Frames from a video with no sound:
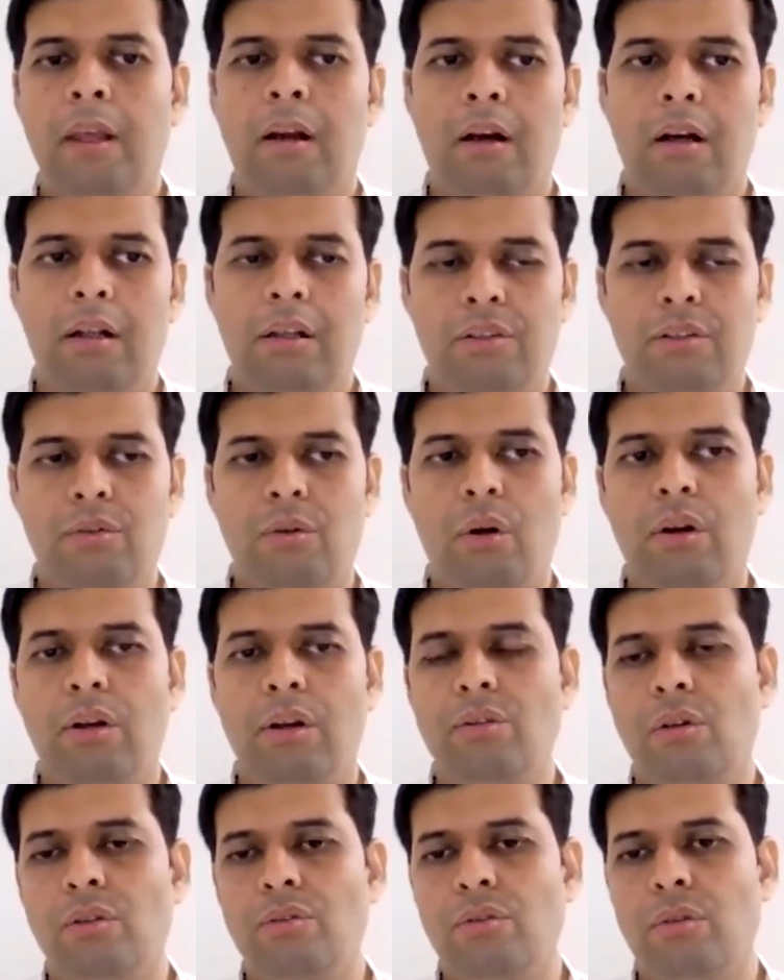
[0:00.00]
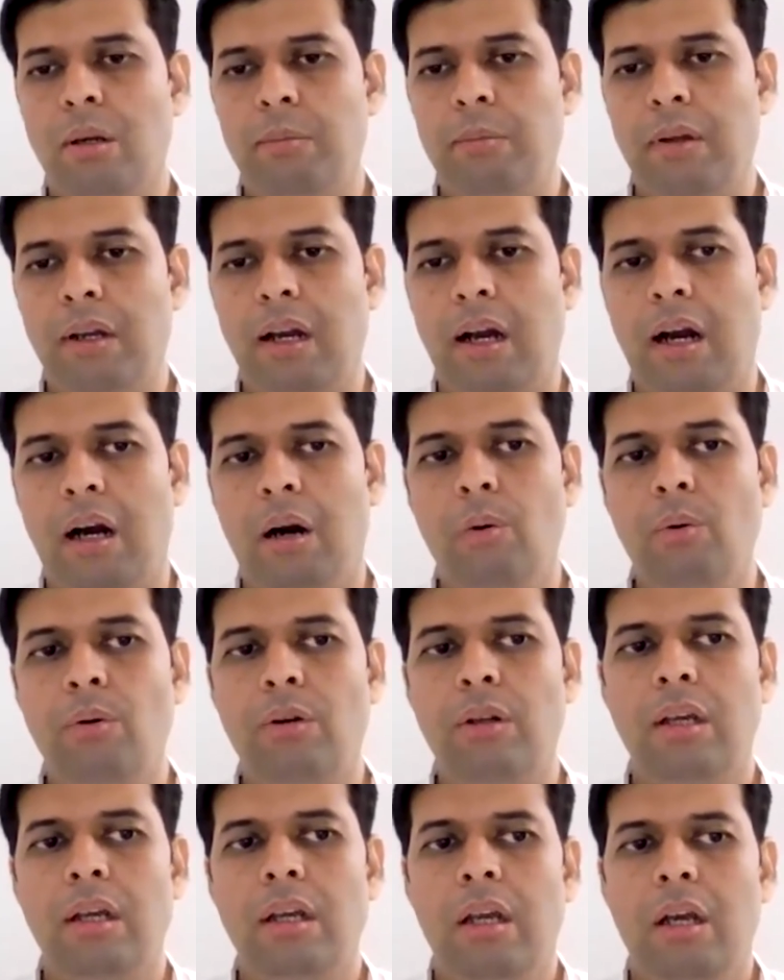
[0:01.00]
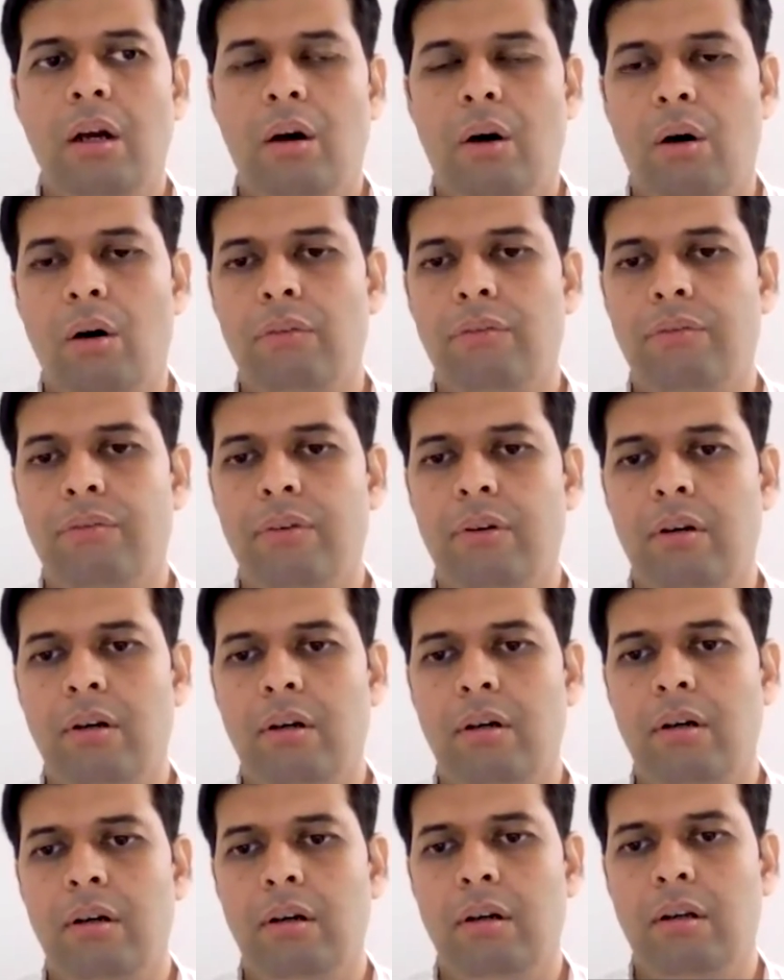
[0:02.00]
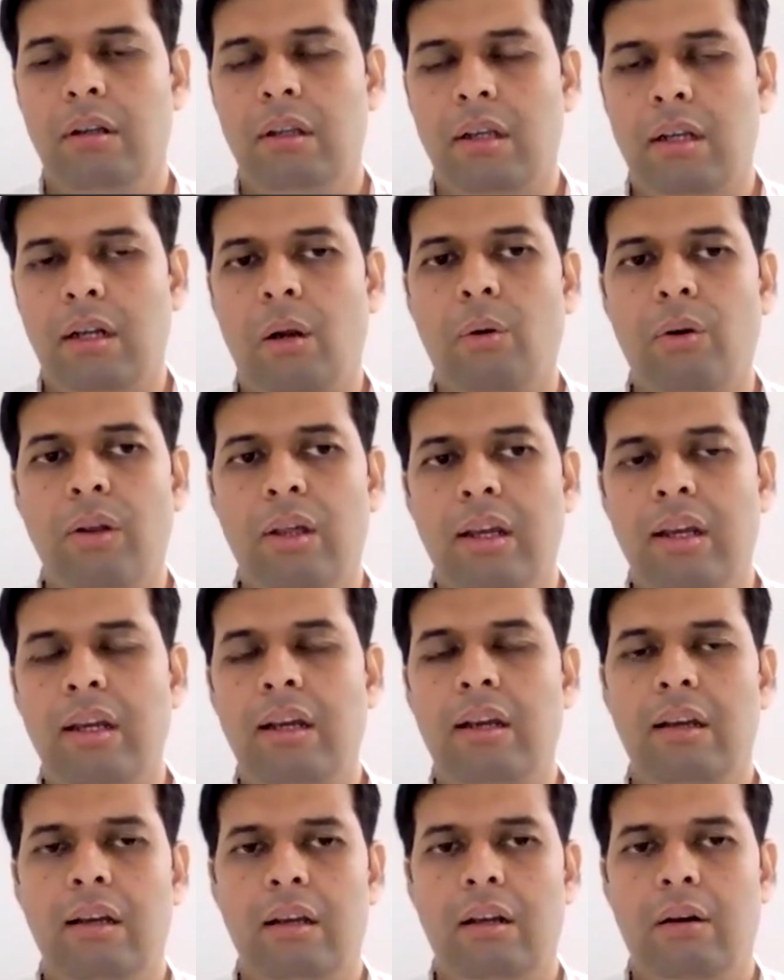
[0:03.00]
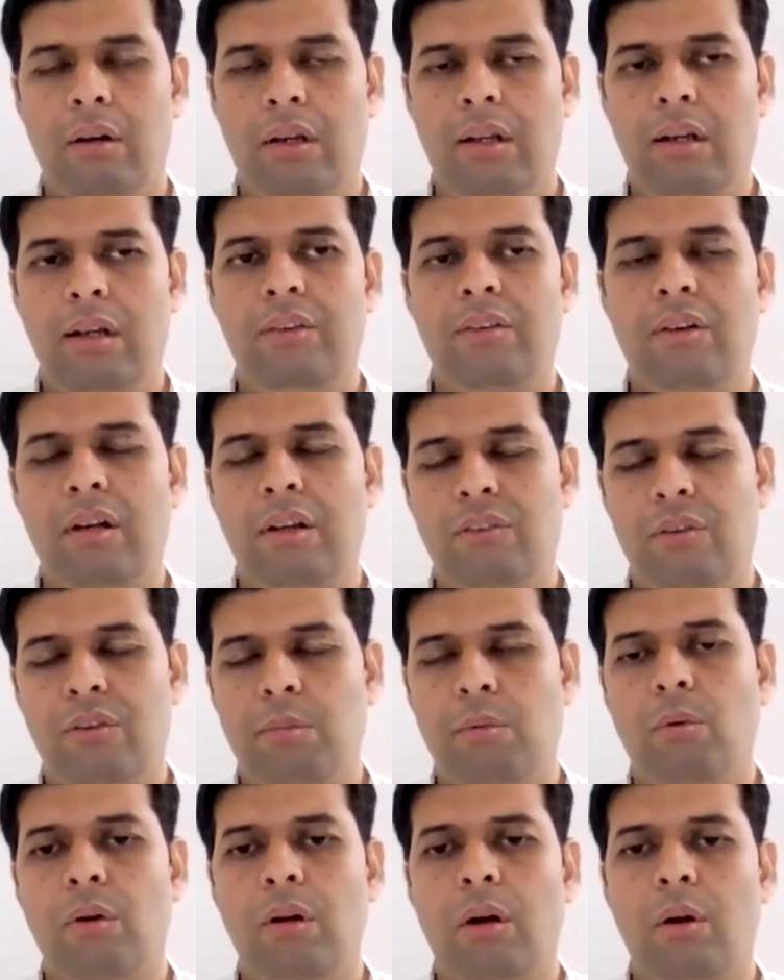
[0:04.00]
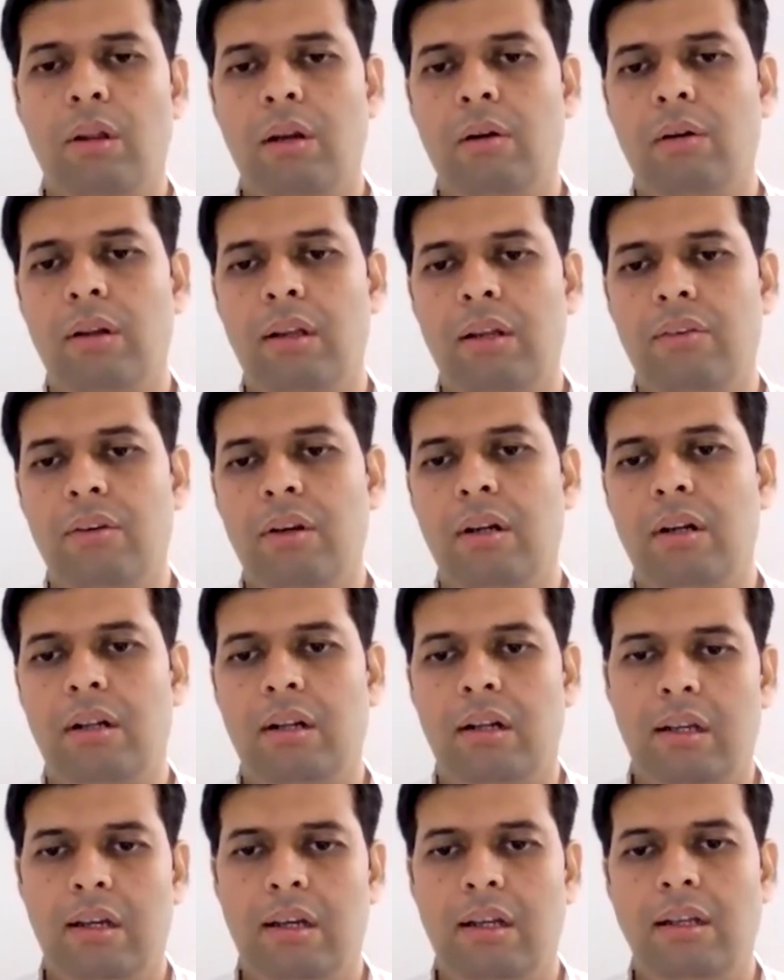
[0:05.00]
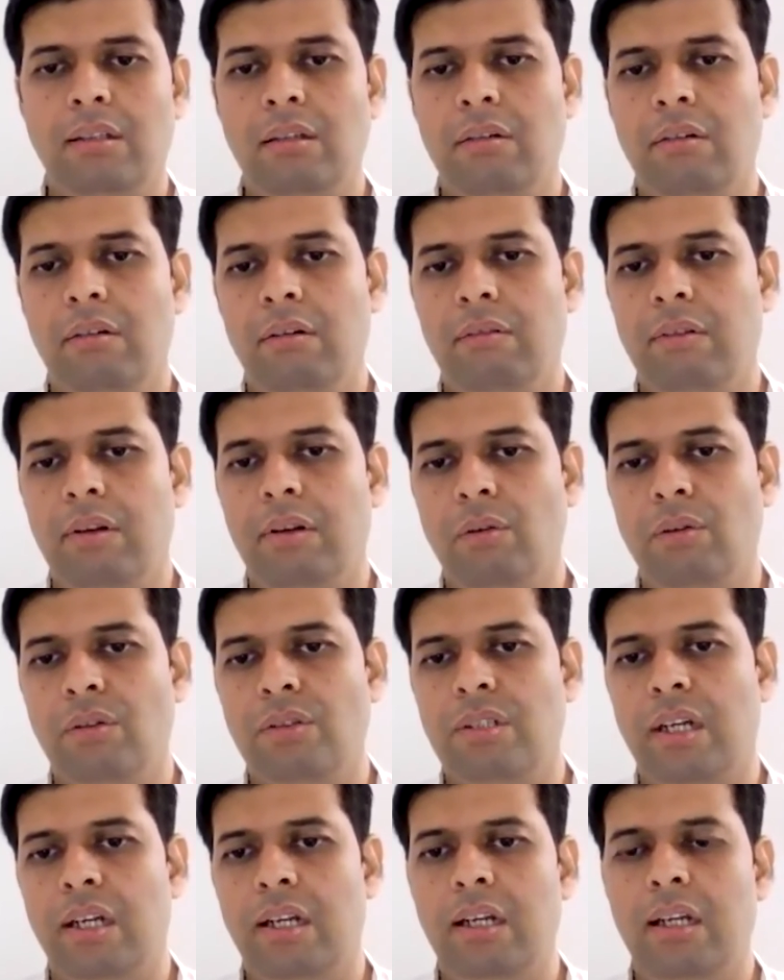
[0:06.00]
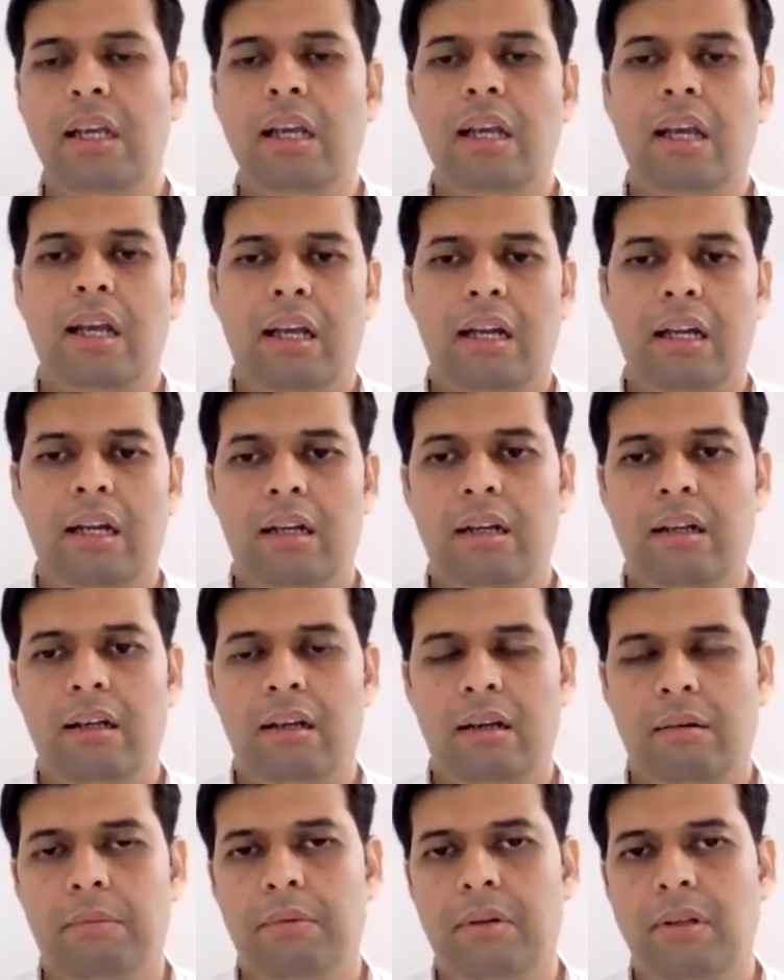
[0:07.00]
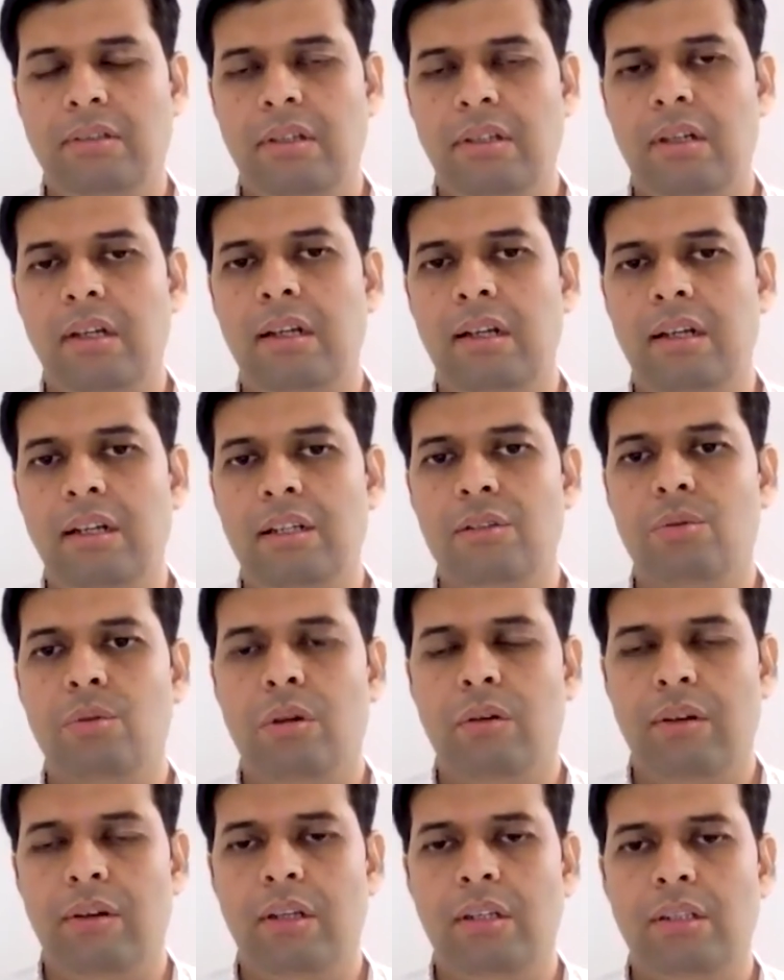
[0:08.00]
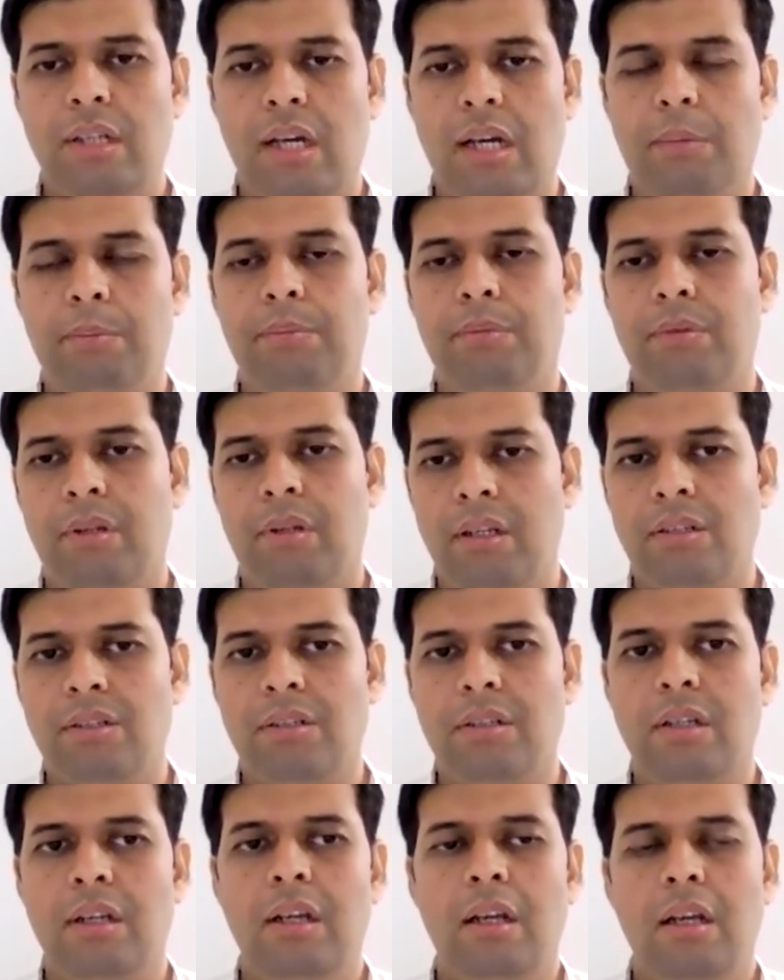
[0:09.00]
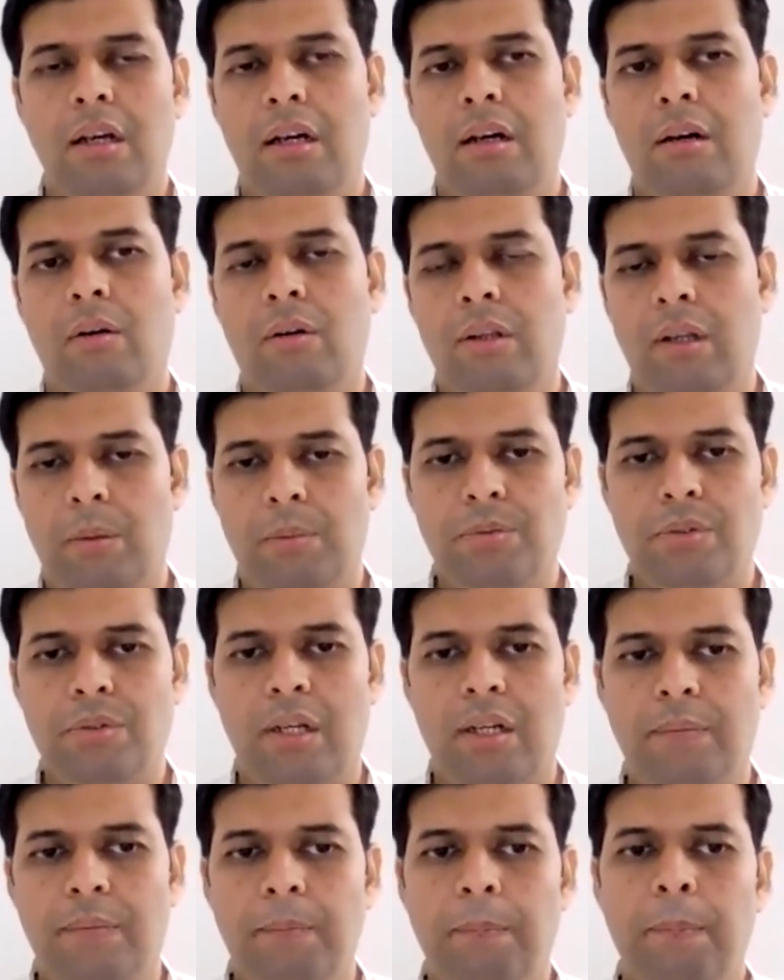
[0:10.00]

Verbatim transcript: The stock is also coming out of the cloud area on daily chart, Ichimoku cloud area on daily chart. That again is a very good sign, and this generally leads to a very sharp thrust on the upside.